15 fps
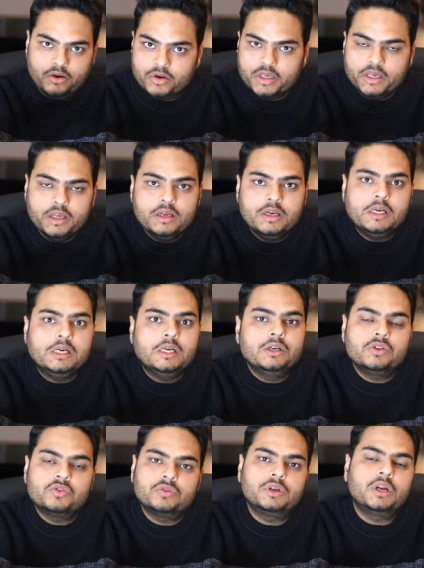okay
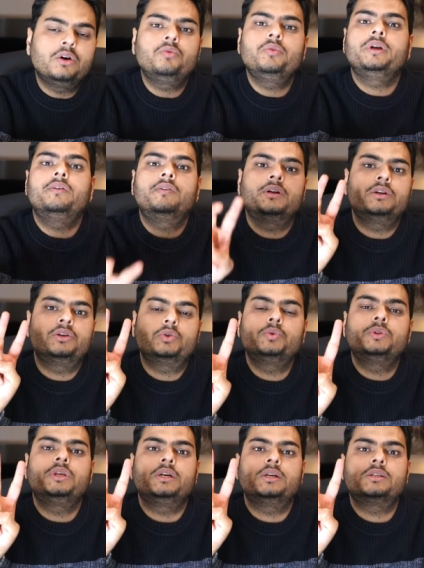so now we have done
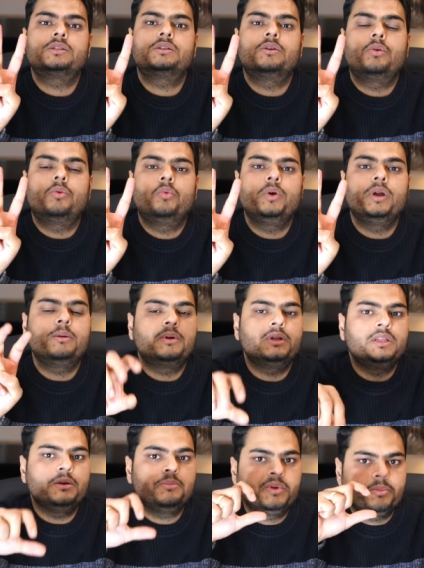two things we have
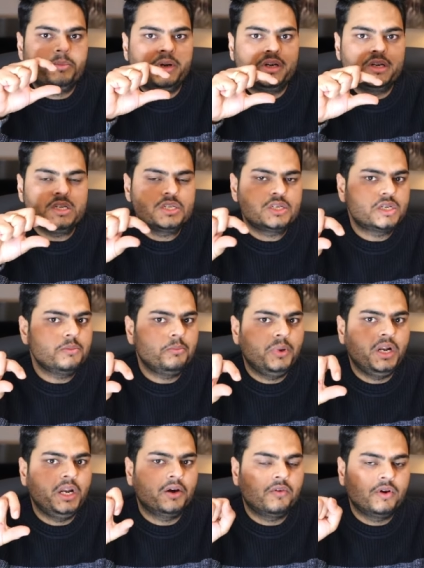done the preparatory step
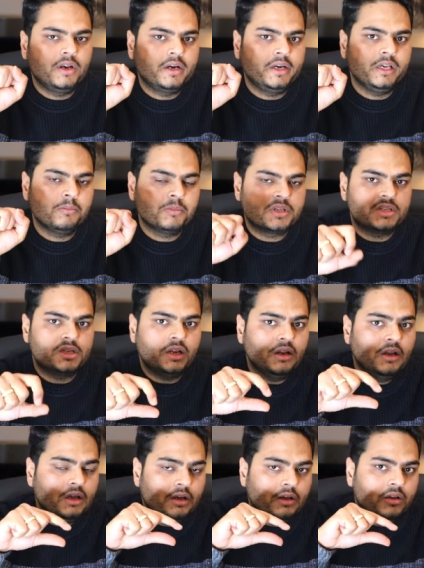build our learning muscle
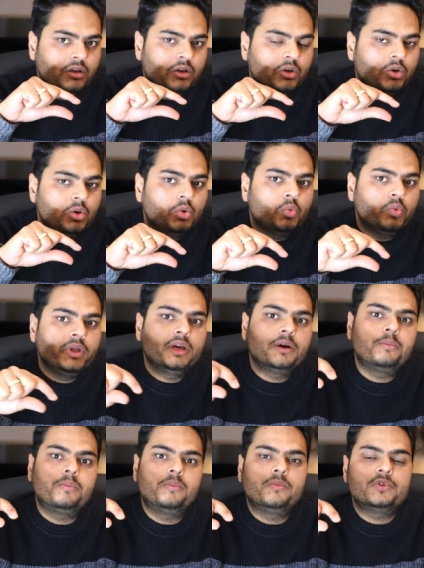we have